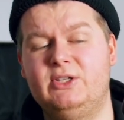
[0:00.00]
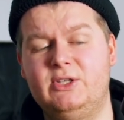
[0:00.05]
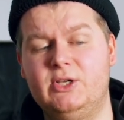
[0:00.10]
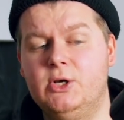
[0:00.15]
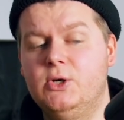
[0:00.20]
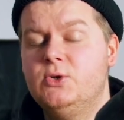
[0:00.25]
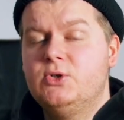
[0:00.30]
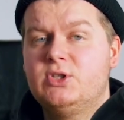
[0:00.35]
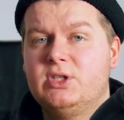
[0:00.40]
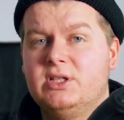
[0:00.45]

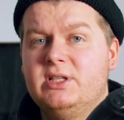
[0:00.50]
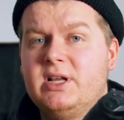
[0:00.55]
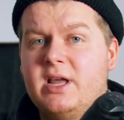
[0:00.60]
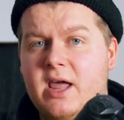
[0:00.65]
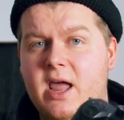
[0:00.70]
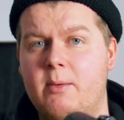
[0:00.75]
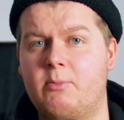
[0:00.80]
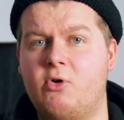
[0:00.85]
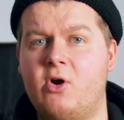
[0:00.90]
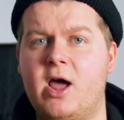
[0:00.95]
used the
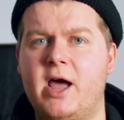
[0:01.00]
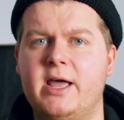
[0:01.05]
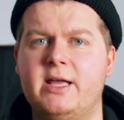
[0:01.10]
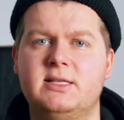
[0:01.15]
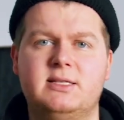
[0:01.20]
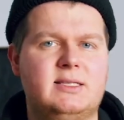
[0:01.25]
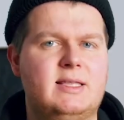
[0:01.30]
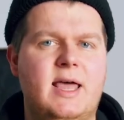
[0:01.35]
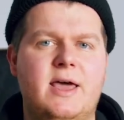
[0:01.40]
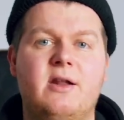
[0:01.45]
camera
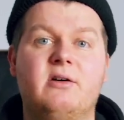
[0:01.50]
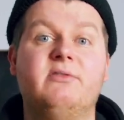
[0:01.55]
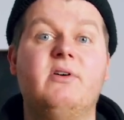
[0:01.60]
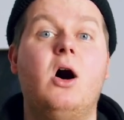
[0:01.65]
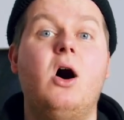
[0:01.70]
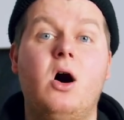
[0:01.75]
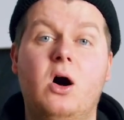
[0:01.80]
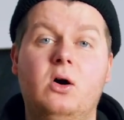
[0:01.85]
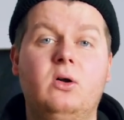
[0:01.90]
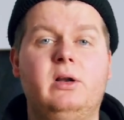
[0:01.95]
instead of
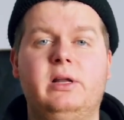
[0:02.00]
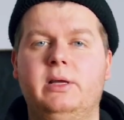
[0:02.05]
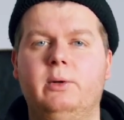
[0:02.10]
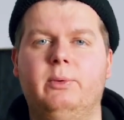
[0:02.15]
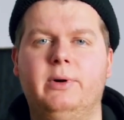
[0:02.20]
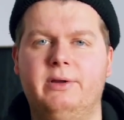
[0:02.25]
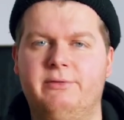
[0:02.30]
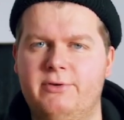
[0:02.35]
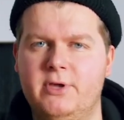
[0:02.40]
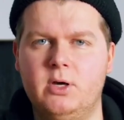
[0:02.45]
only
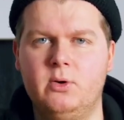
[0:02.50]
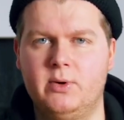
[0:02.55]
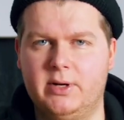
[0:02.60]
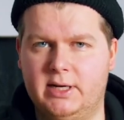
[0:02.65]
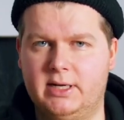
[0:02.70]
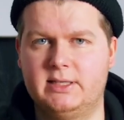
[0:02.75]
reviewing